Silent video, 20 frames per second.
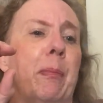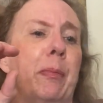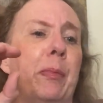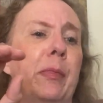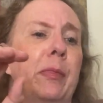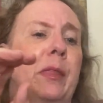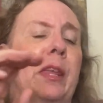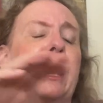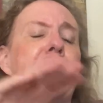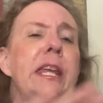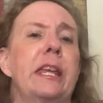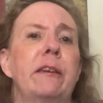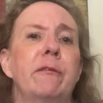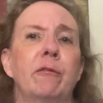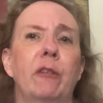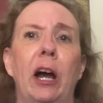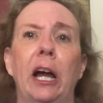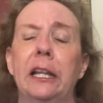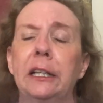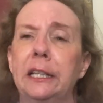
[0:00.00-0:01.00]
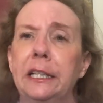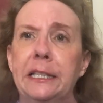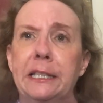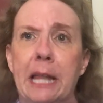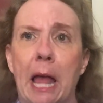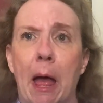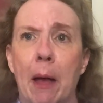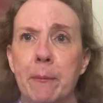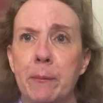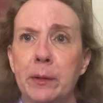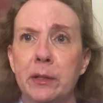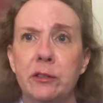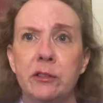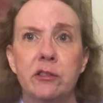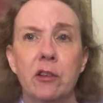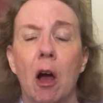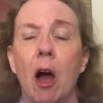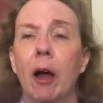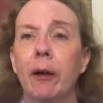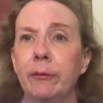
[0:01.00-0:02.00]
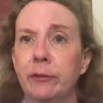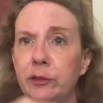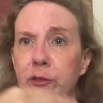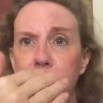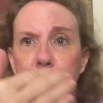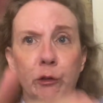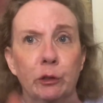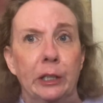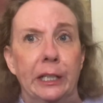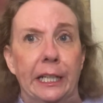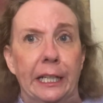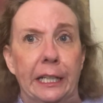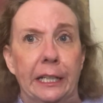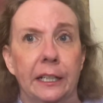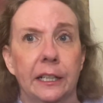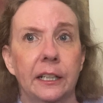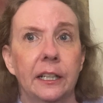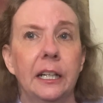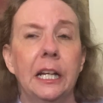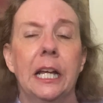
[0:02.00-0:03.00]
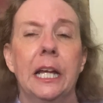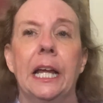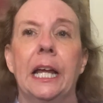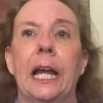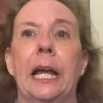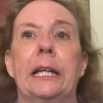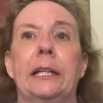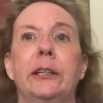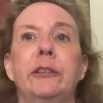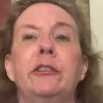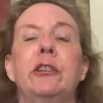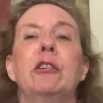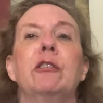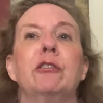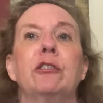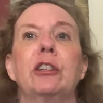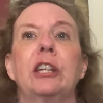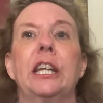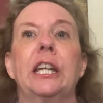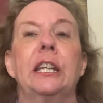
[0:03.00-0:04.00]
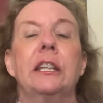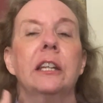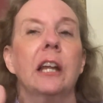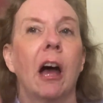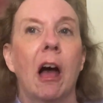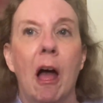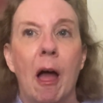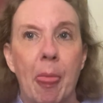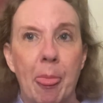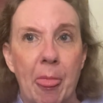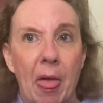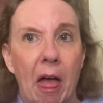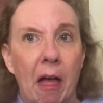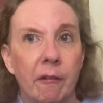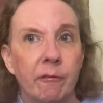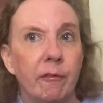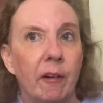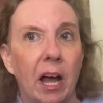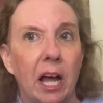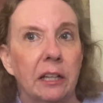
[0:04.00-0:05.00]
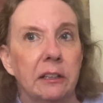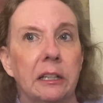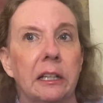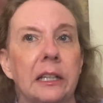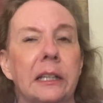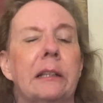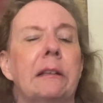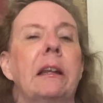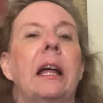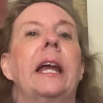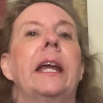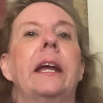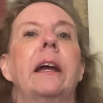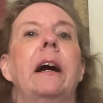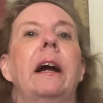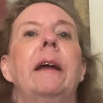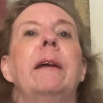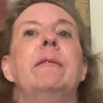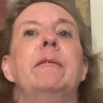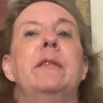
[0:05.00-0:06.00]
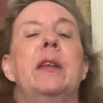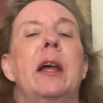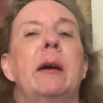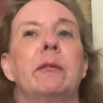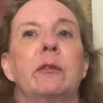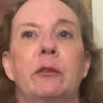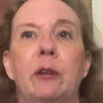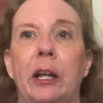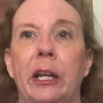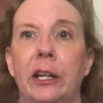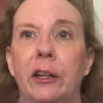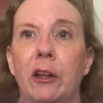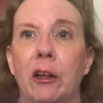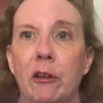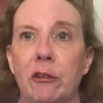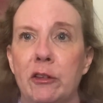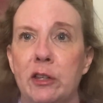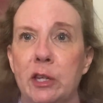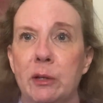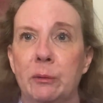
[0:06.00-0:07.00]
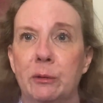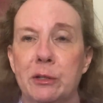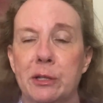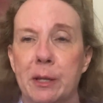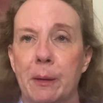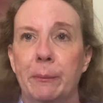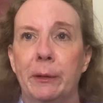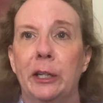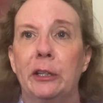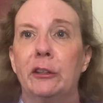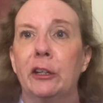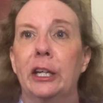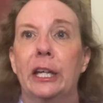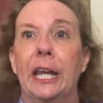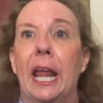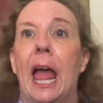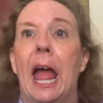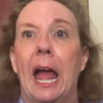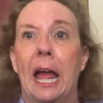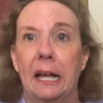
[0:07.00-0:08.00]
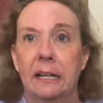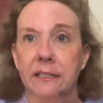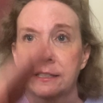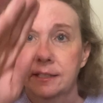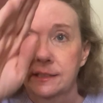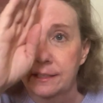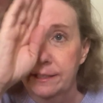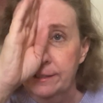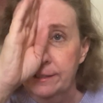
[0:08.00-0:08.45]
the violence happens off screen, and it's usually not that violent. Like, I've never read a cozy where somebody took an axe